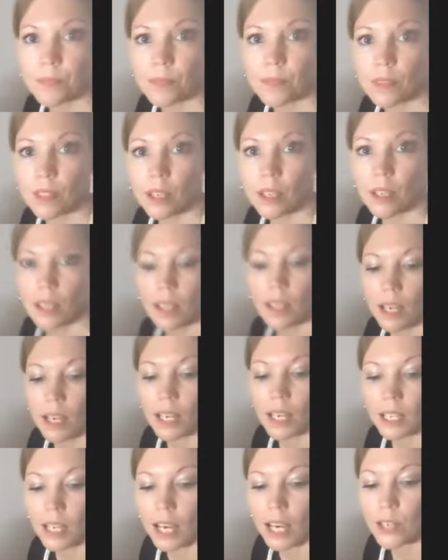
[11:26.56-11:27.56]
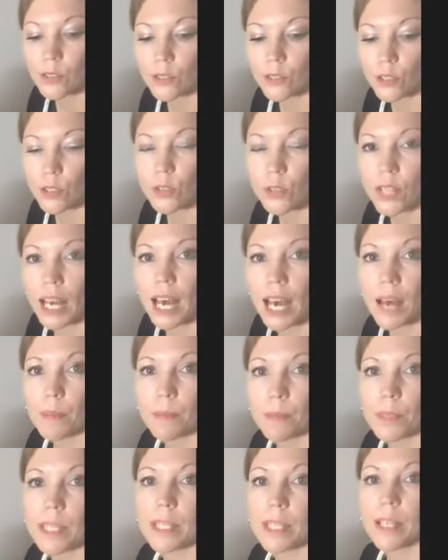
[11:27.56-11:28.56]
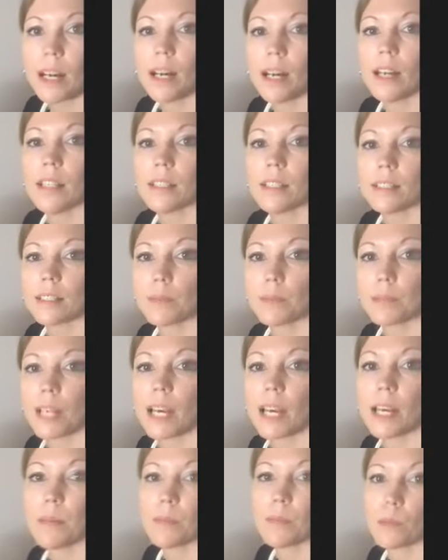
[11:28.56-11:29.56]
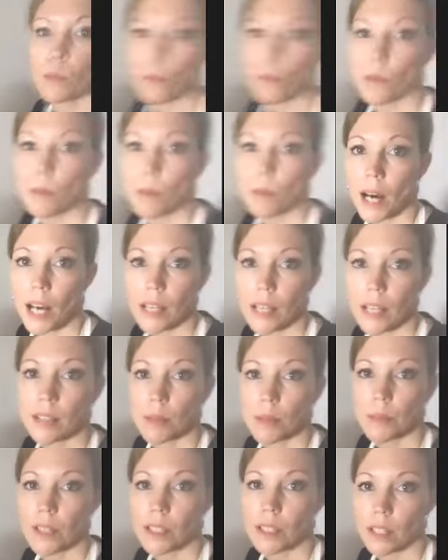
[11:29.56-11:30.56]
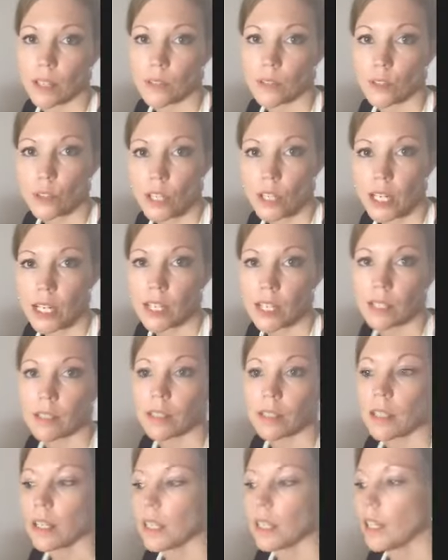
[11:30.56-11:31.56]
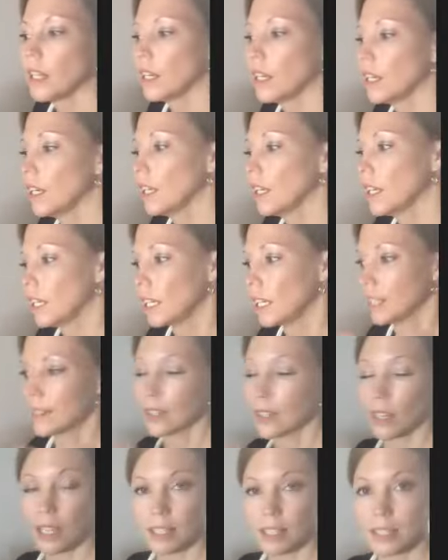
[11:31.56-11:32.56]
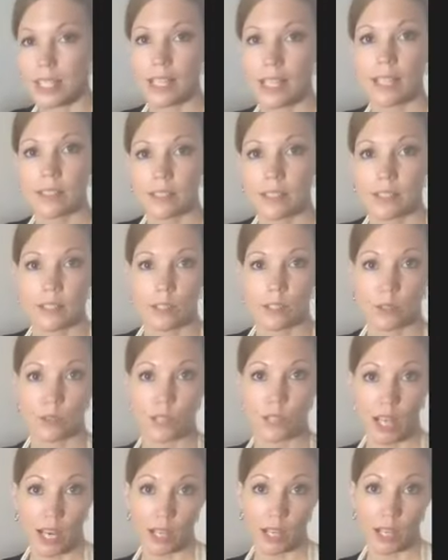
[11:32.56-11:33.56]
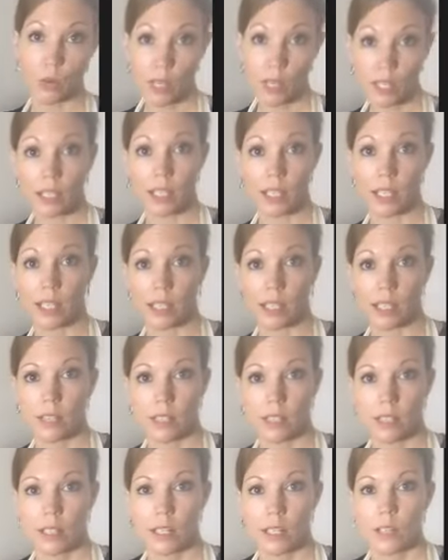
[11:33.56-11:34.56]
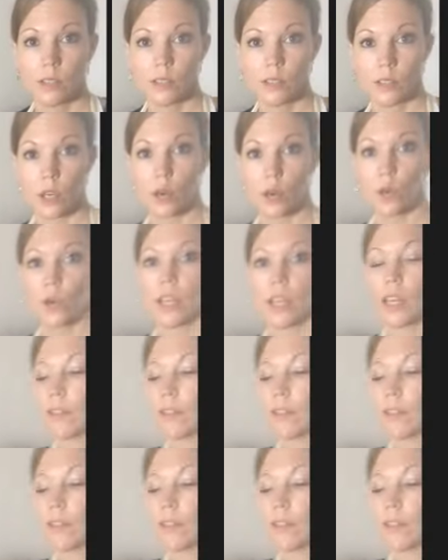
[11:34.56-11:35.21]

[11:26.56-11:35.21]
okay and i do that because sometimes when we buy something that's green it, it tends to die quickly mm-hmm. so if